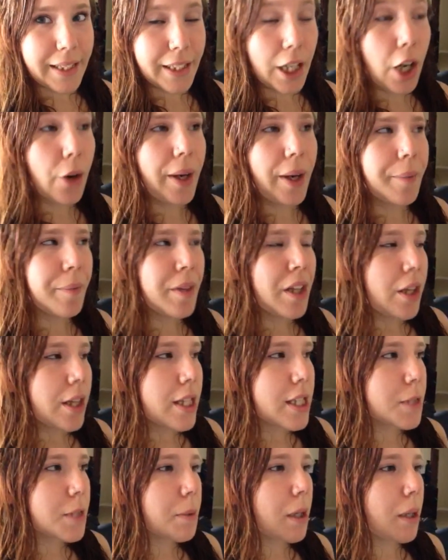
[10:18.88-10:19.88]
Oh wait,
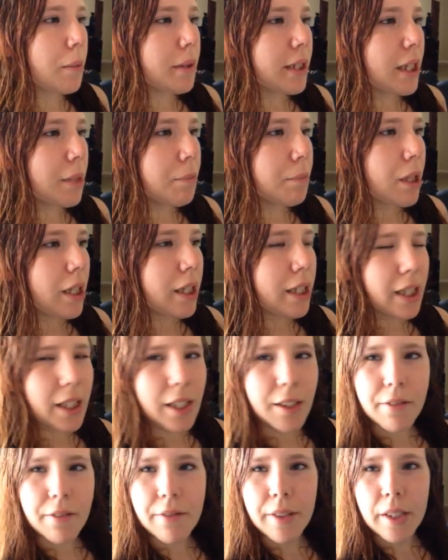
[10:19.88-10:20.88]
this is probably, I'm probably not
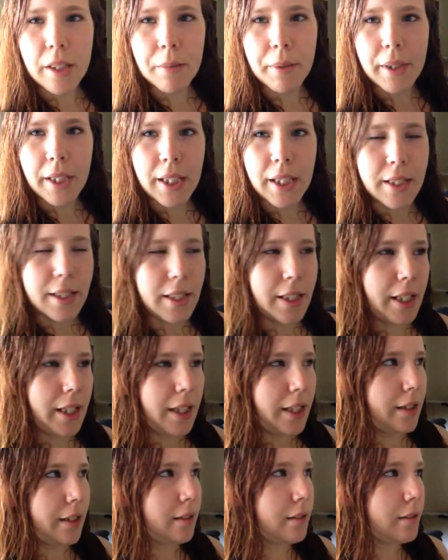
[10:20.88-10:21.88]
gonna film again
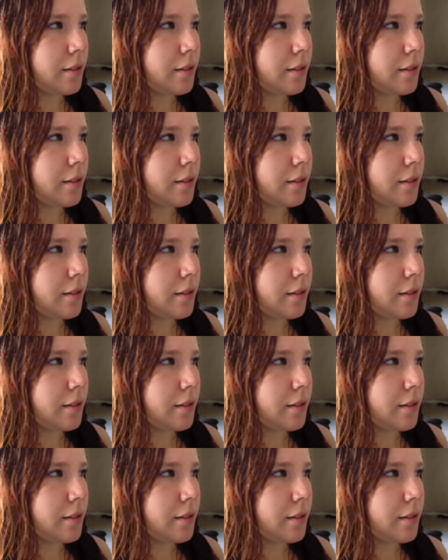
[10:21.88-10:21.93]
today.